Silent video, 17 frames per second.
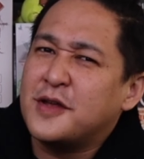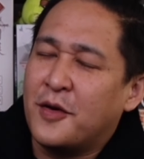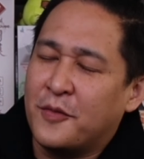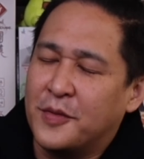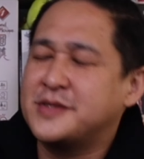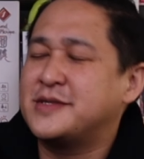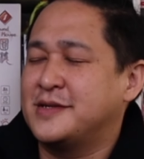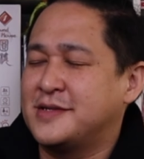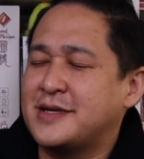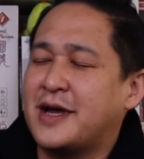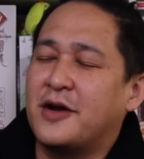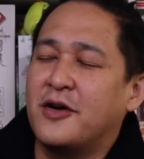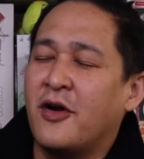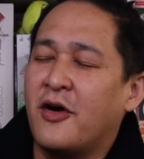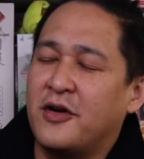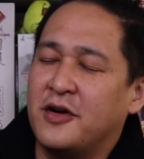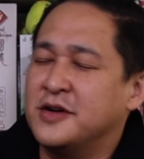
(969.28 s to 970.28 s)
And what's inside her
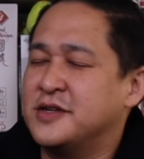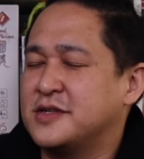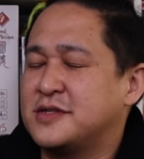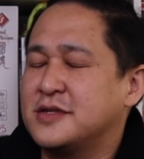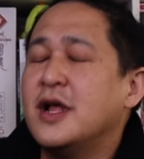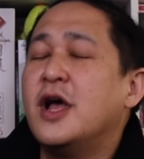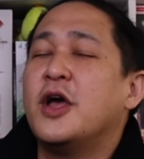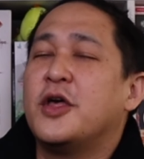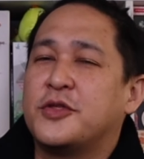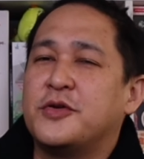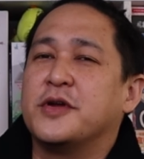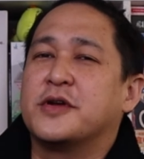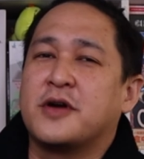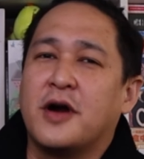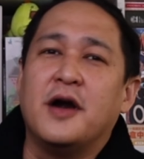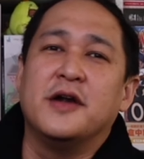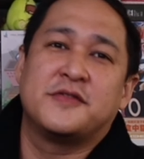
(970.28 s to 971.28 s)
heart are just three
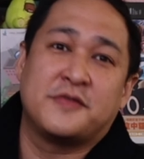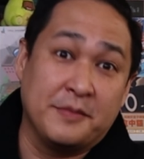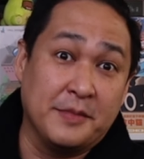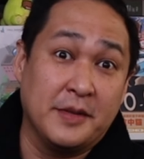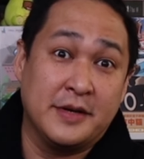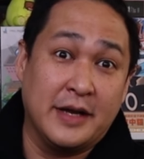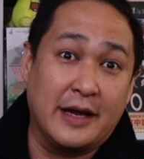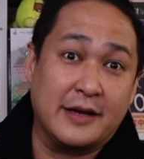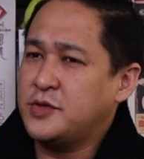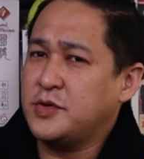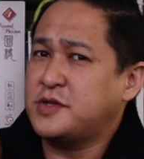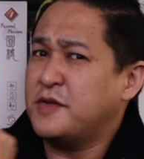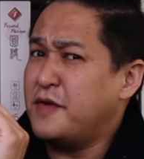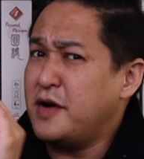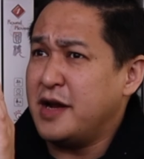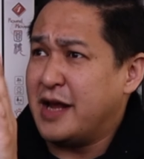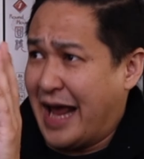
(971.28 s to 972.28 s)
cards from the deck. So it's a
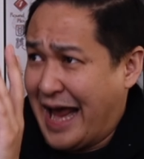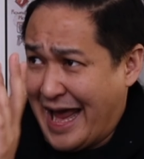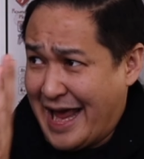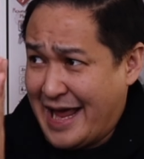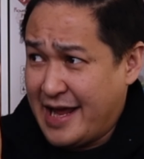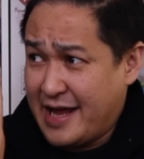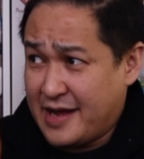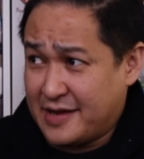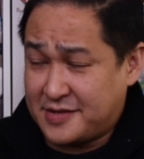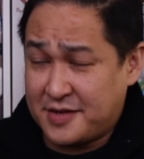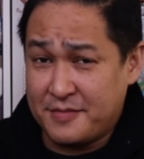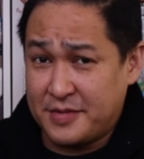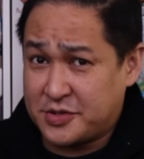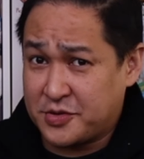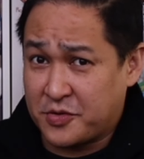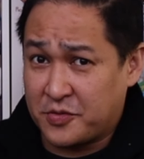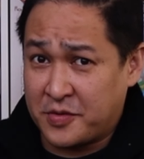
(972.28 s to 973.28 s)
very
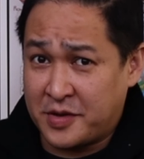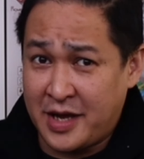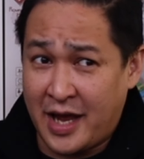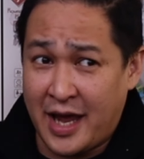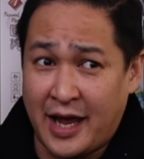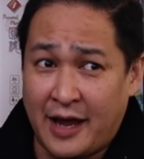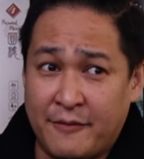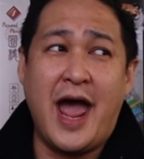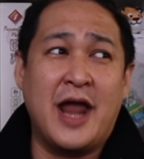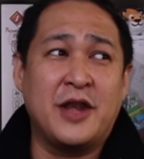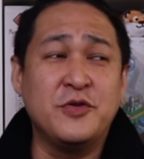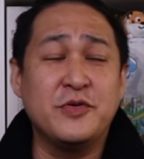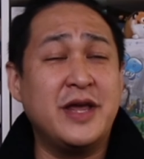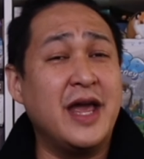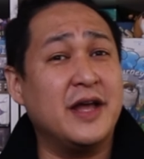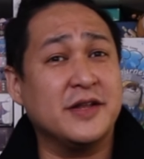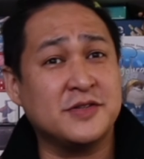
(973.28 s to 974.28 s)
asymmetrical game, and you
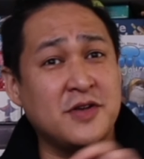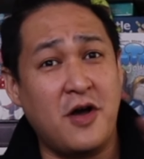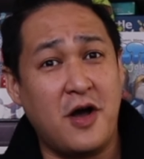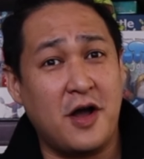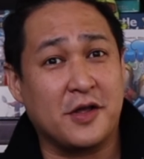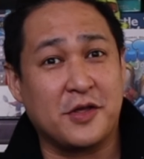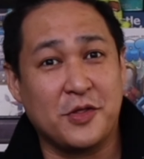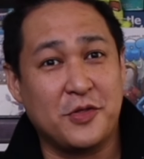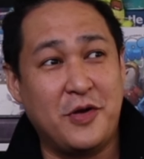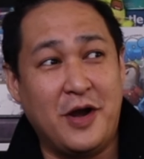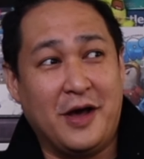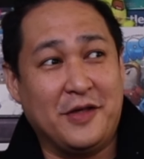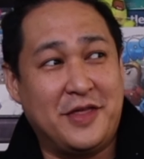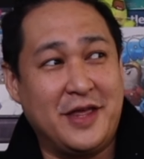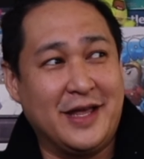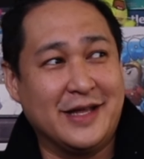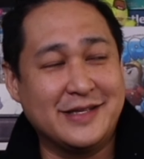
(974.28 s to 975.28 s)
can't talk
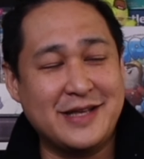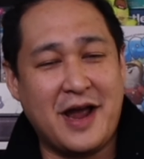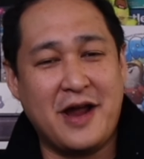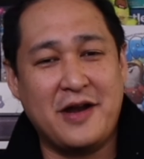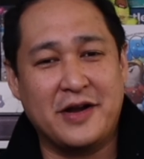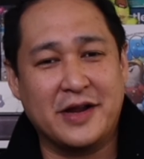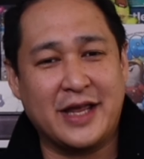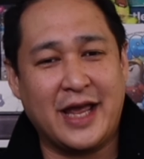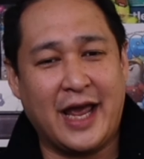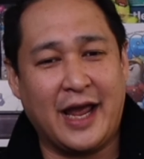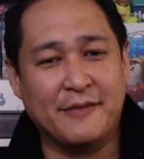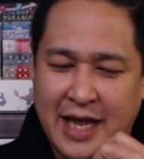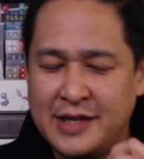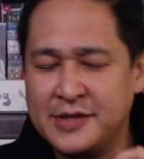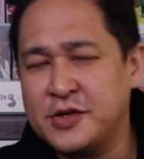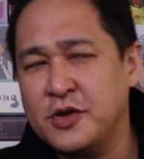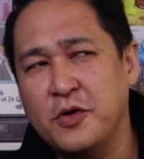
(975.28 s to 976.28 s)
throughout the entire game.
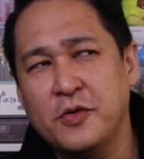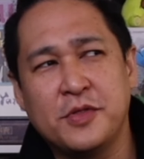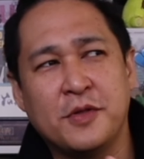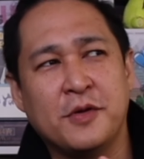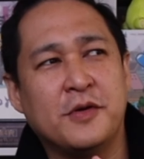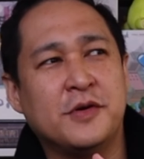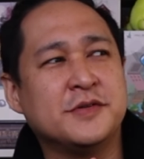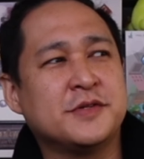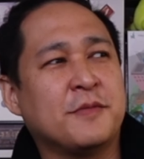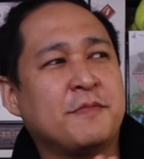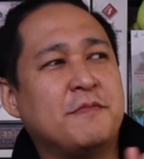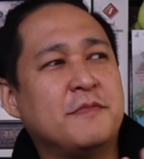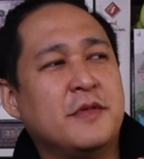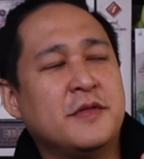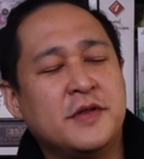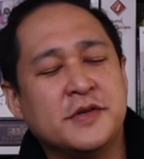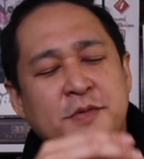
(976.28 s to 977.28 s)
And so there's a
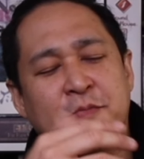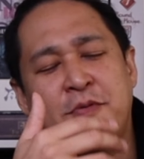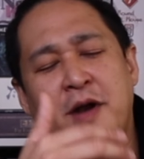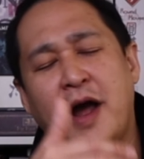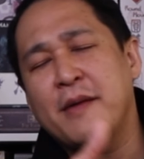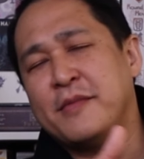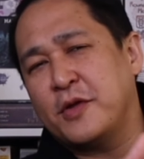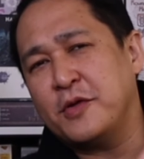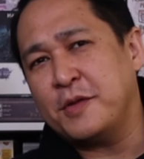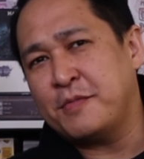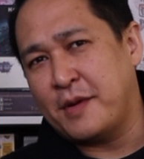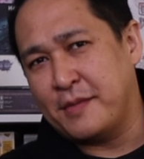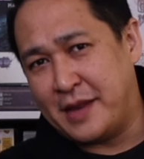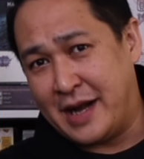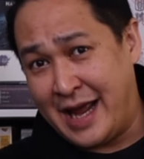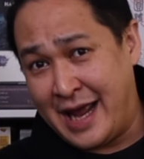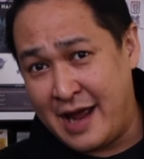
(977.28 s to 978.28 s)
there's a problem. The other
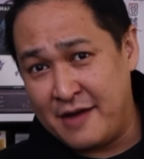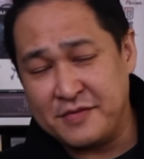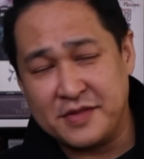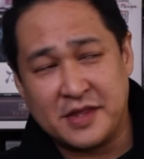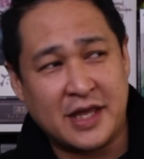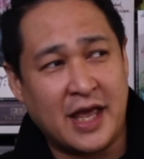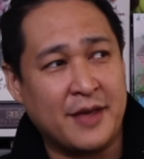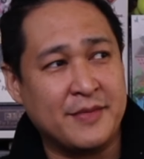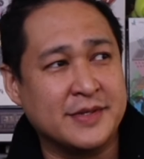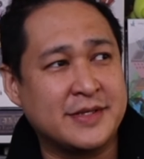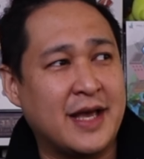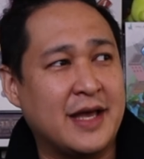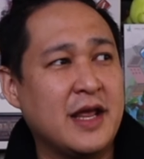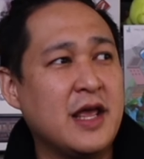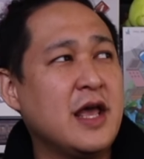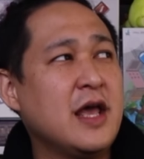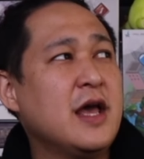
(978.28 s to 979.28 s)
problem that I have with the game is
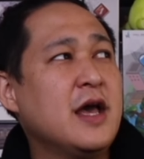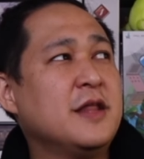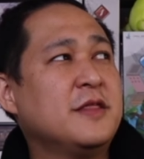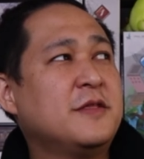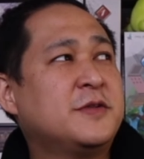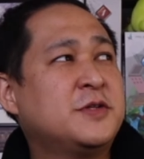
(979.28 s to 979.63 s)
that the